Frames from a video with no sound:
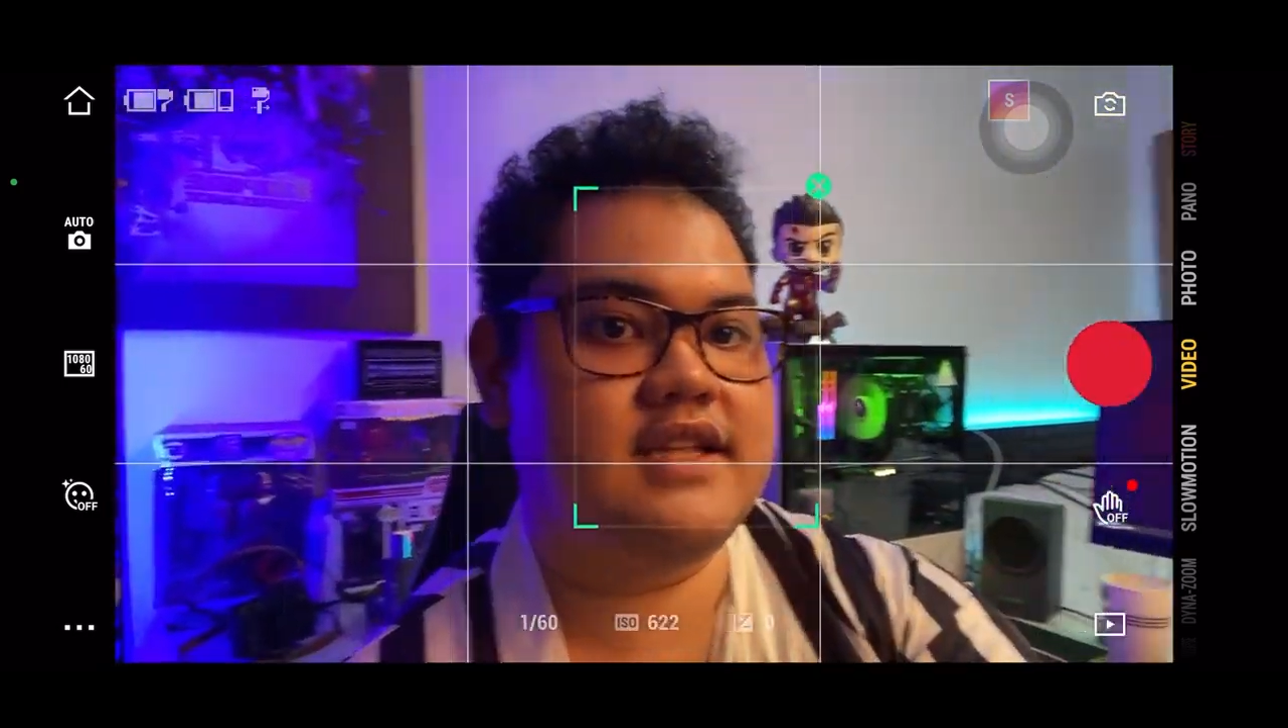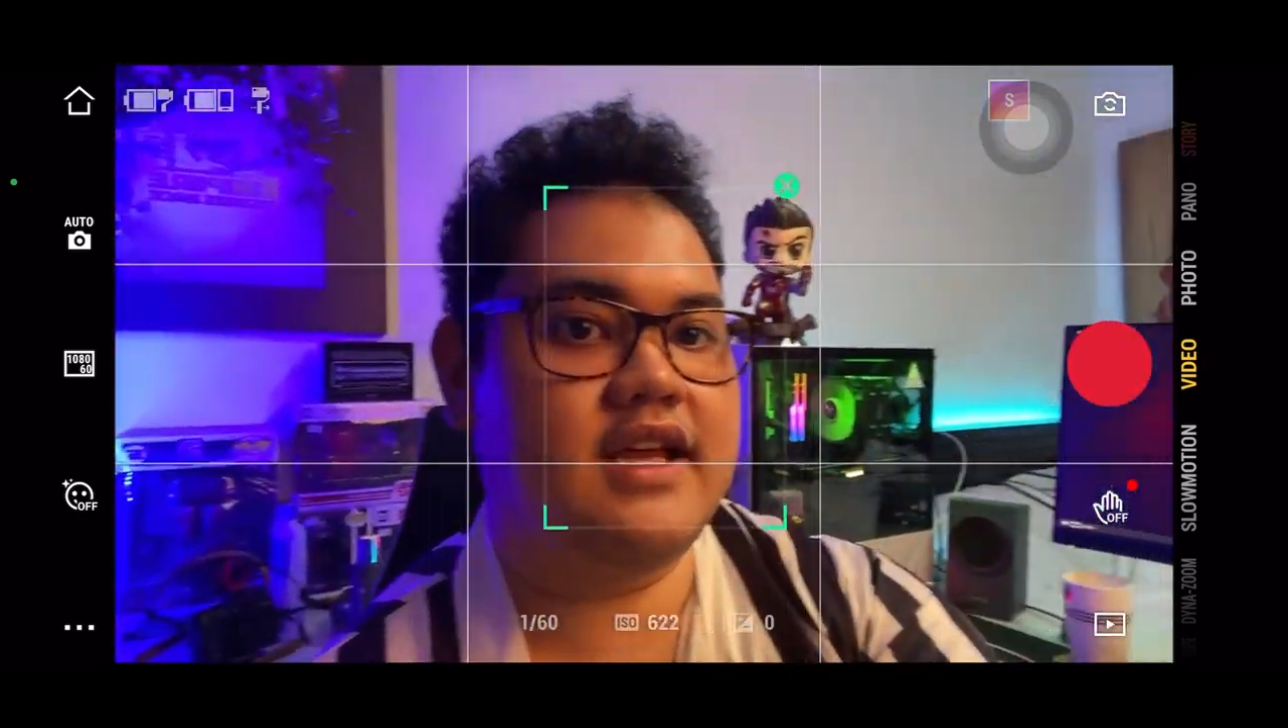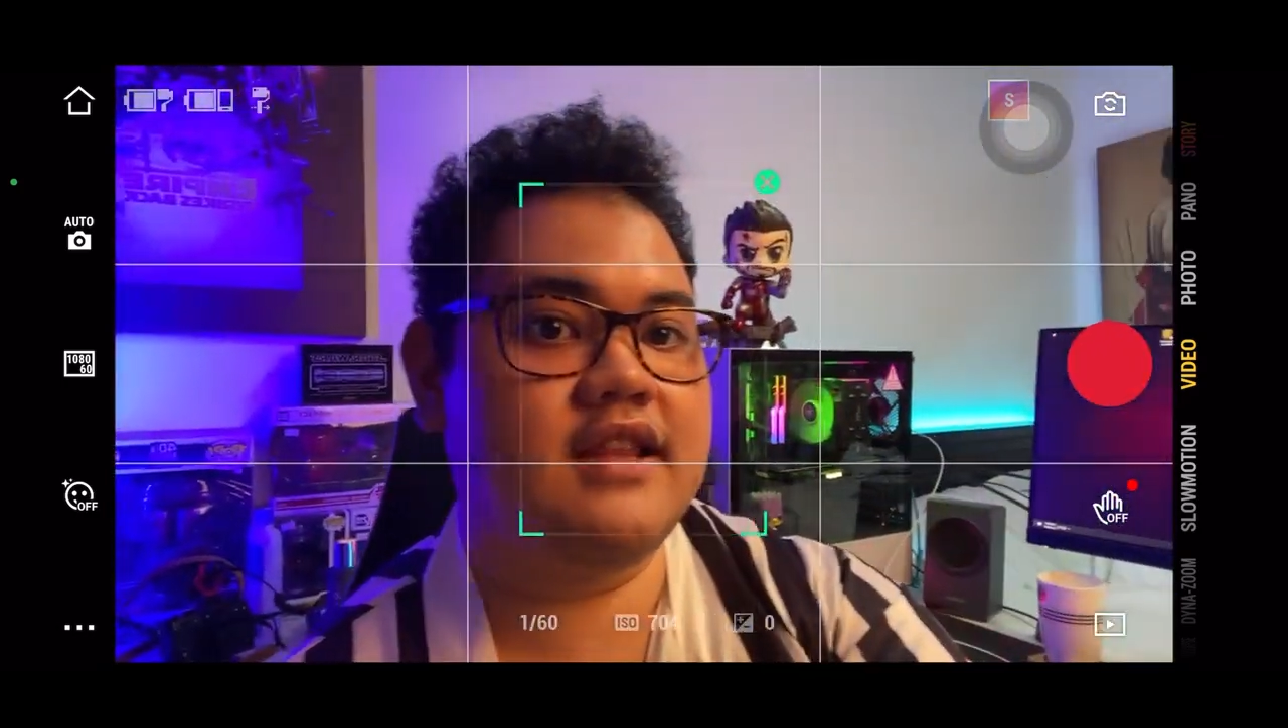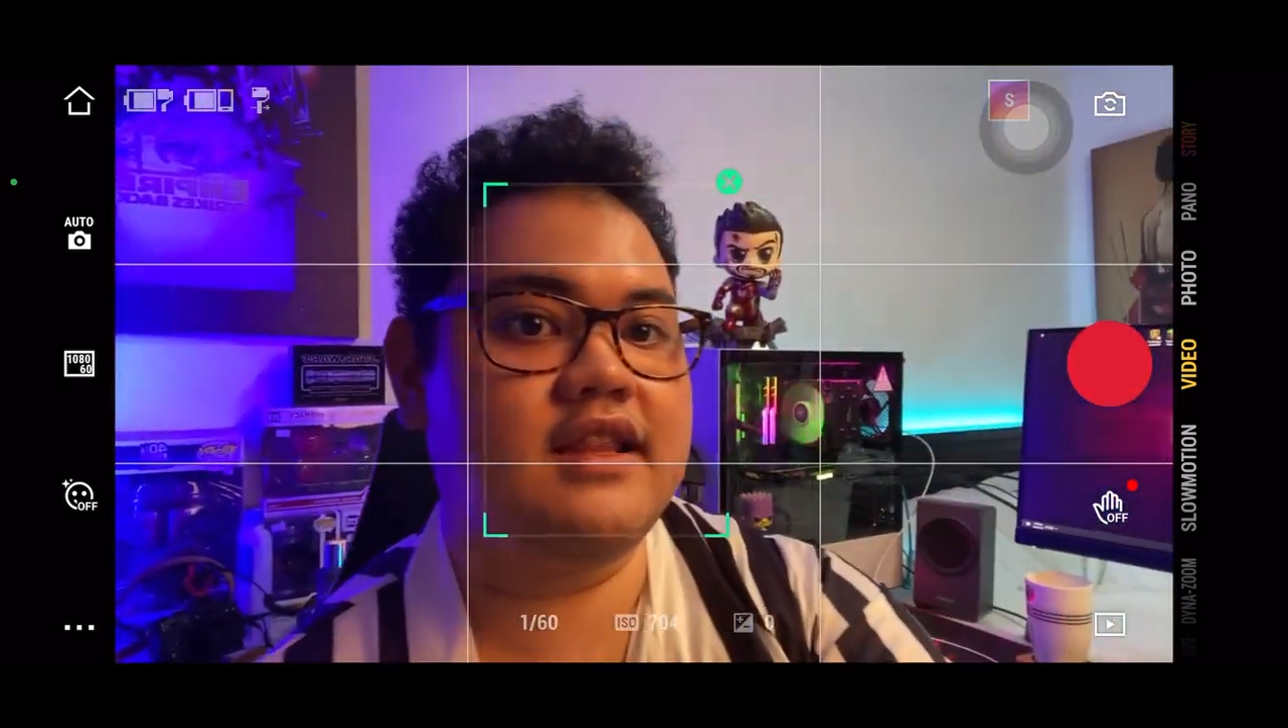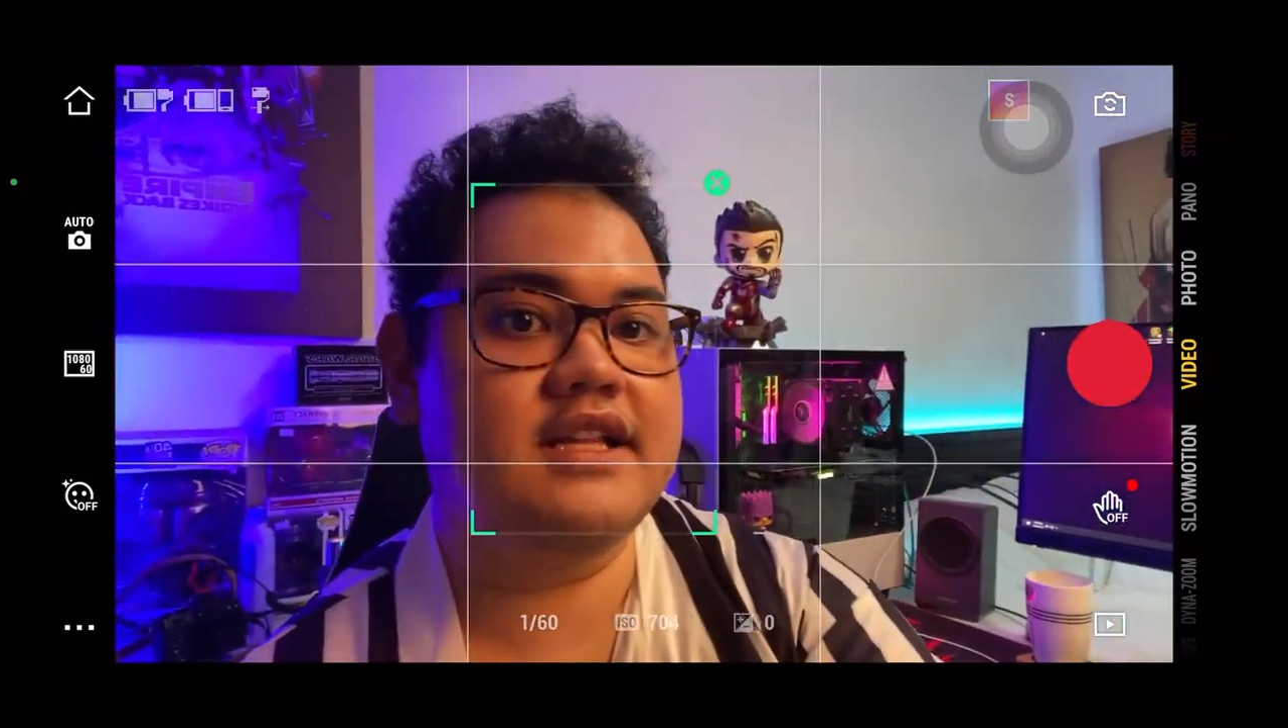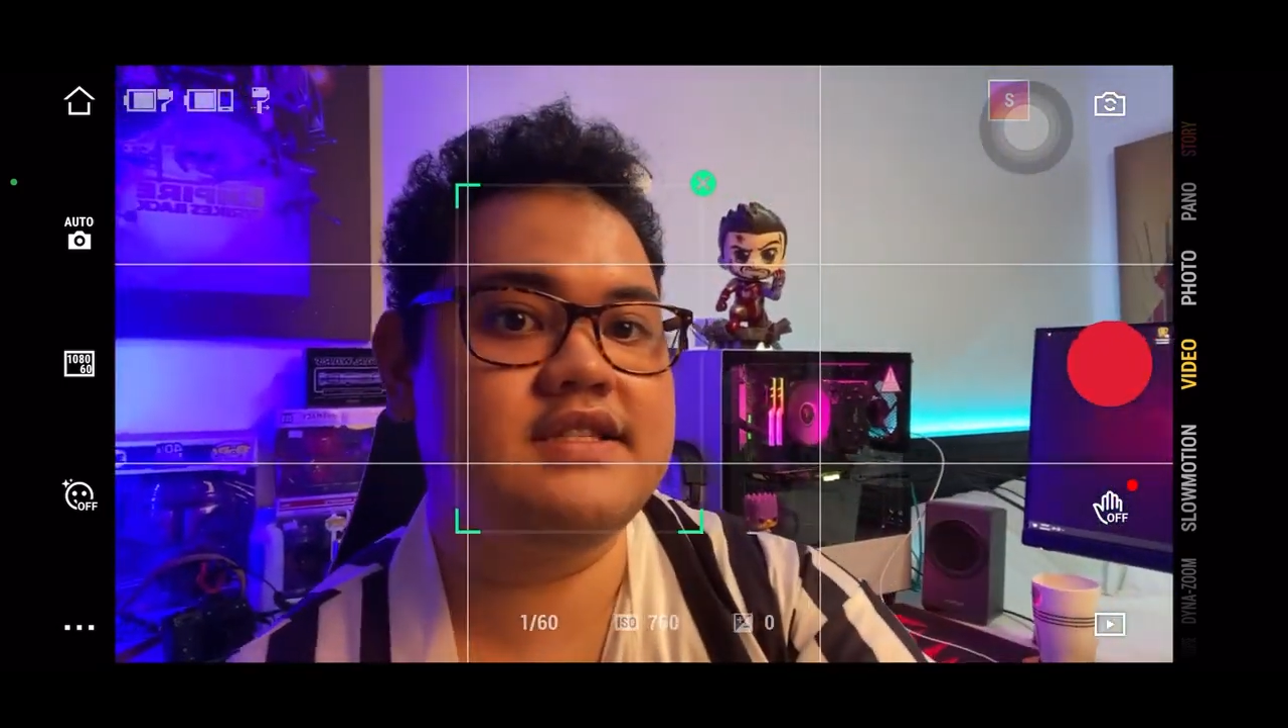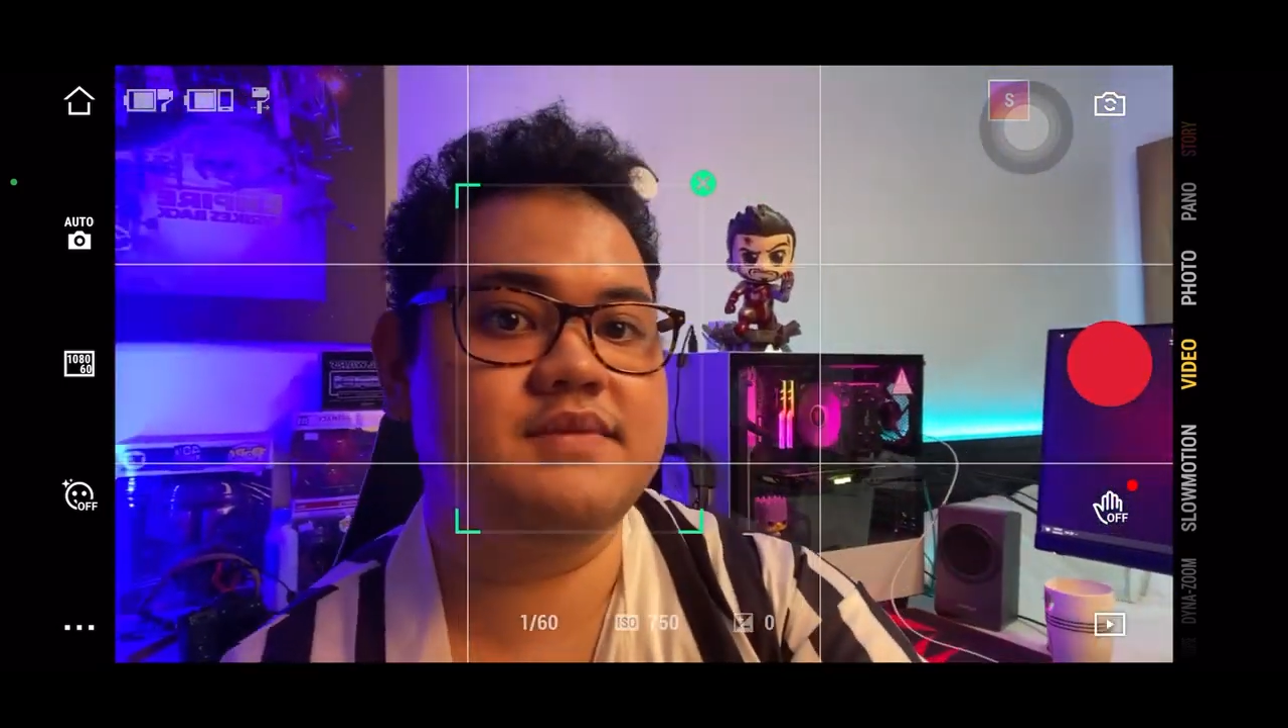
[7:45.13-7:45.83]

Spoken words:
and that's